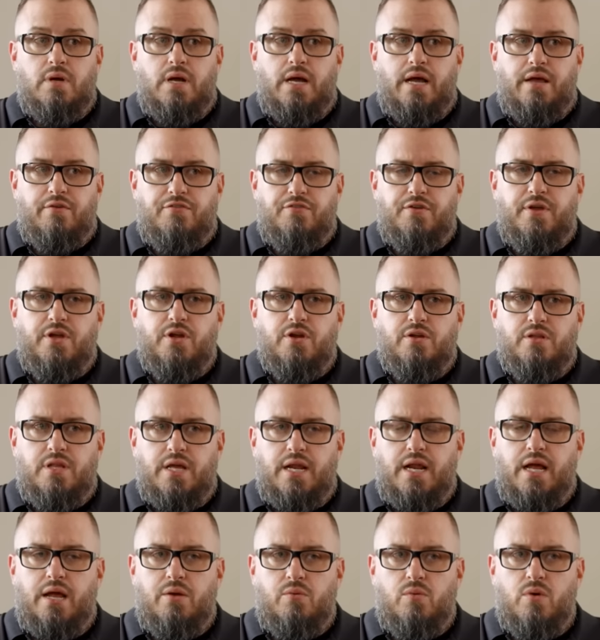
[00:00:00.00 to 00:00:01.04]
I figured
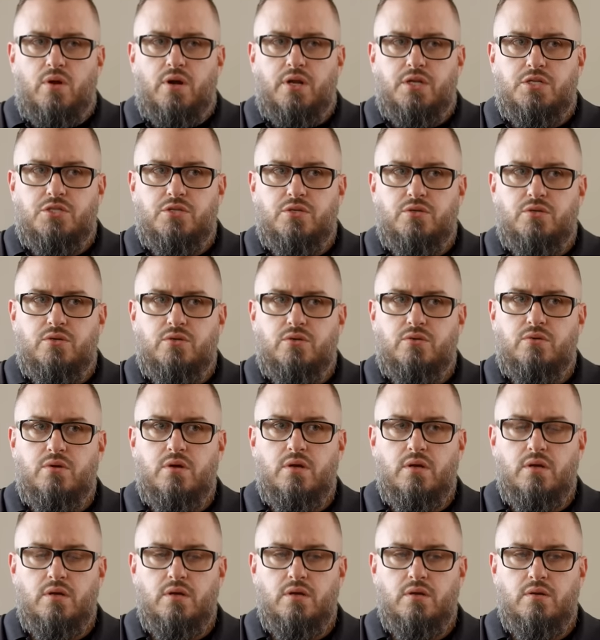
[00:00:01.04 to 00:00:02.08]
that I wanted to
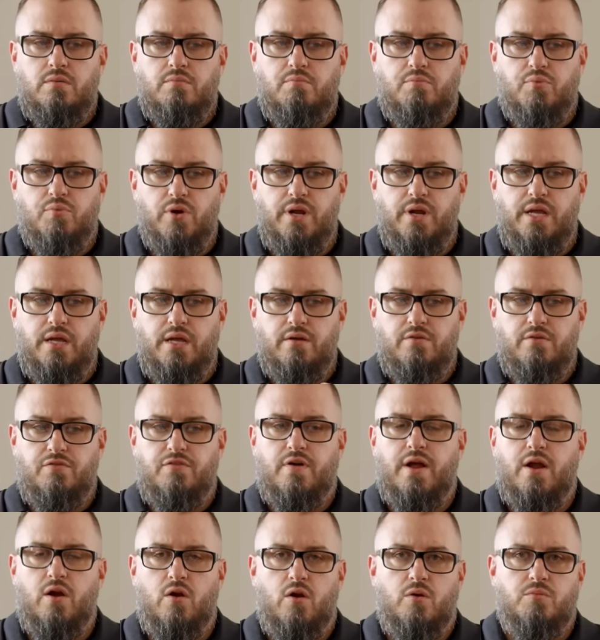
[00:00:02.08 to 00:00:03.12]
bring
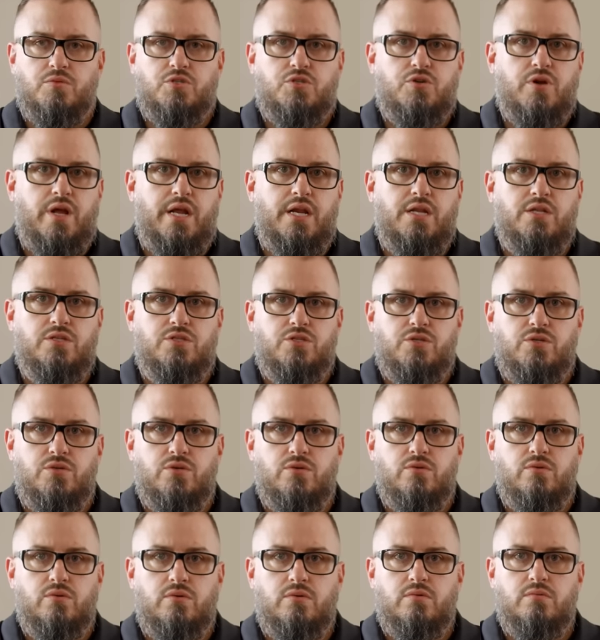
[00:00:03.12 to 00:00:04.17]
firearms training
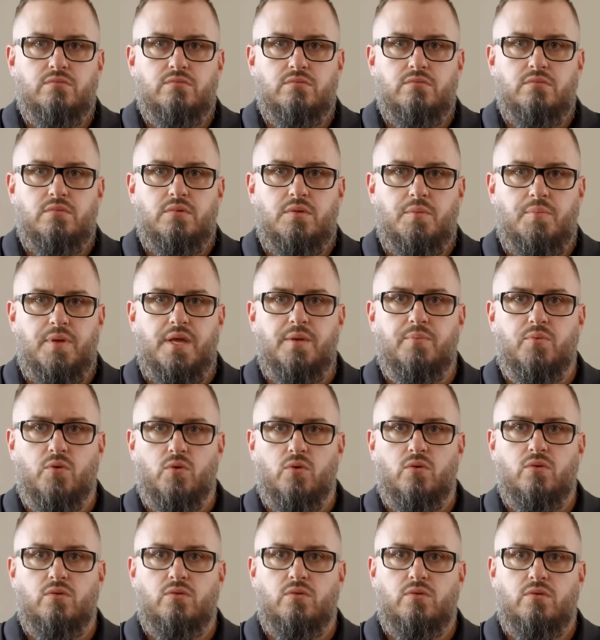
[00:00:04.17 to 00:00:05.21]
to the
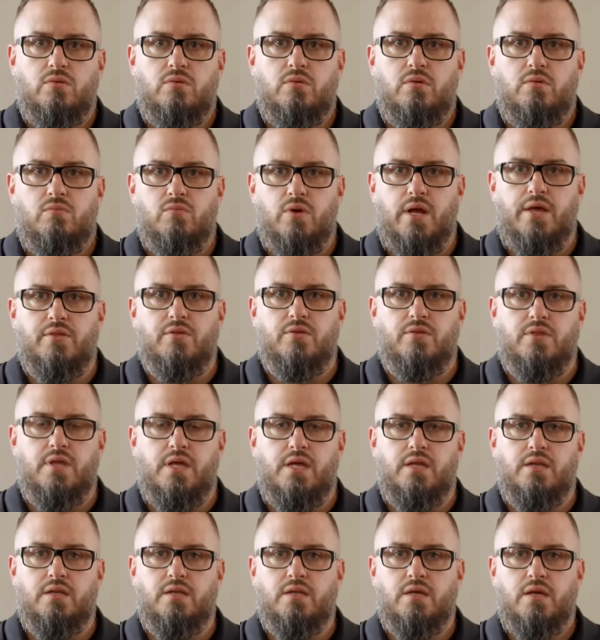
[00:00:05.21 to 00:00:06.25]
people rather
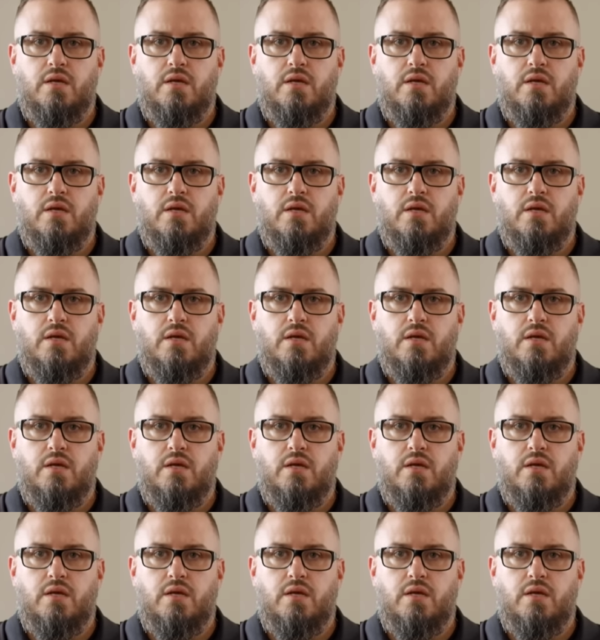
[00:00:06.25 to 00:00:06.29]
than